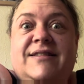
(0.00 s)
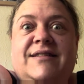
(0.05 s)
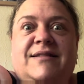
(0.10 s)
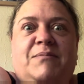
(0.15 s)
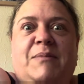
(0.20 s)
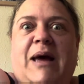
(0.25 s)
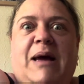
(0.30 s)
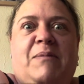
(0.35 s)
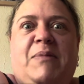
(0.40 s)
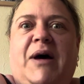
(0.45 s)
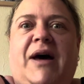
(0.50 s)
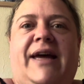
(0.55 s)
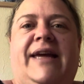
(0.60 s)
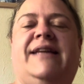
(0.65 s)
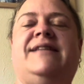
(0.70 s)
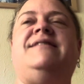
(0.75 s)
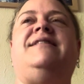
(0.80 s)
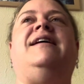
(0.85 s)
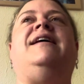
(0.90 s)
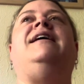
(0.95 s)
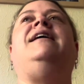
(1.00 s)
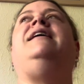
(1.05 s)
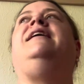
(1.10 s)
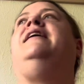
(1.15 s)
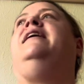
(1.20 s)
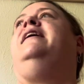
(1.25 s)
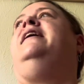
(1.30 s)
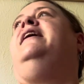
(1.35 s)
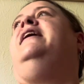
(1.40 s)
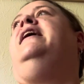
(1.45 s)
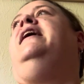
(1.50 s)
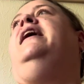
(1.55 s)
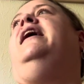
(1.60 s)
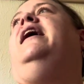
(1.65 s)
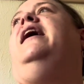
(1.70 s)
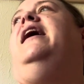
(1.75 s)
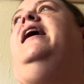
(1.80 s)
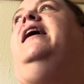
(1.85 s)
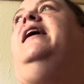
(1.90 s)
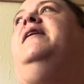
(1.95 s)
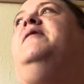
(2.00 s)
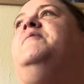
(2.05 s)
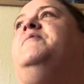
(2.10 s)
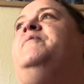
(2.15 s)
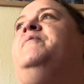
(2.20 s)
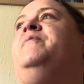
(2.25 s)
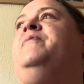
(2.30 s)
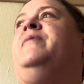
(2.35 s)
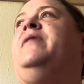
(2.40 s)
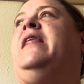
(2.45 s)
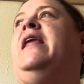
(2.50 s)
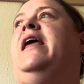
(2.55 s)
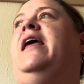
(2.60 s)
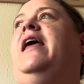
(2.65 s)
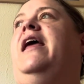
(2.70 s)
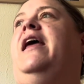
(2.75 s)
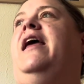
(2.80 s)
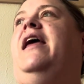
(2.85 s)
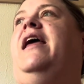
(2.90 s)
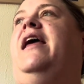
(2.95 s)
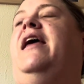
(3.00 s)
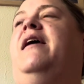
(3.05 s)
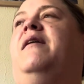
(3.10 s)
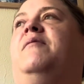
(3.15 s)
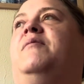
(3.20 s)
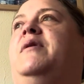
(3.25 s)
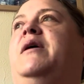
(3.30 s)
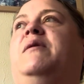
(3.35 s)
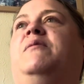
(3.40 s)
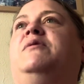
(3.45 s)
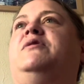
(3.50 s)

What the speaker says: magpie, see? It